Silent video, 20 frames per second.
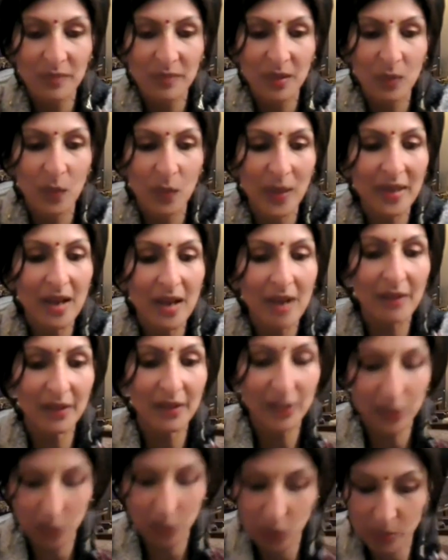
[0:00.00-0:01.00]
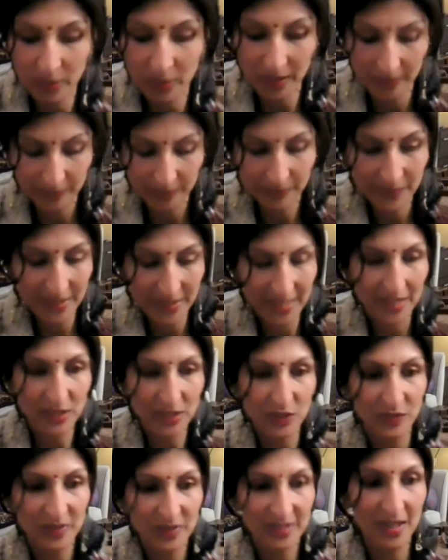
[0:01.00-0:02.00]
When our human
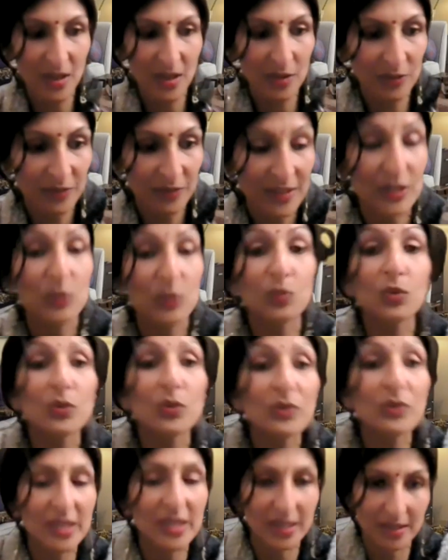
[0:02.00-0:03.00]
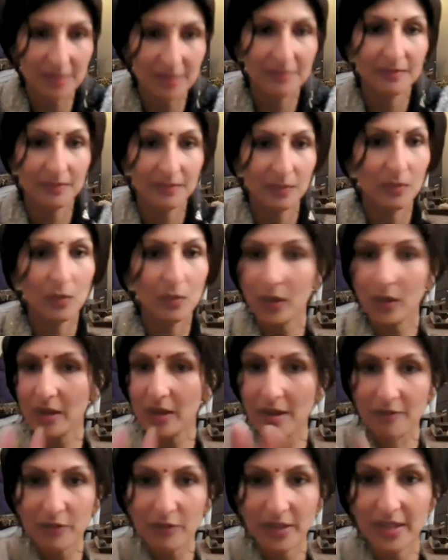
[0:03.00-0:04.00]
sense of self is wounded,
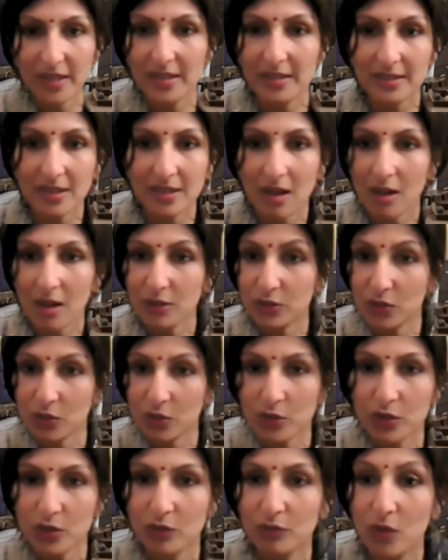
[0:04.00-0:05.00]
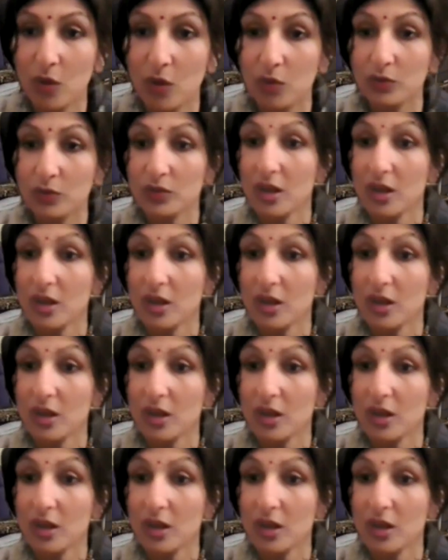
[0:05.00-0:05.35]
wherever it is, our social roles,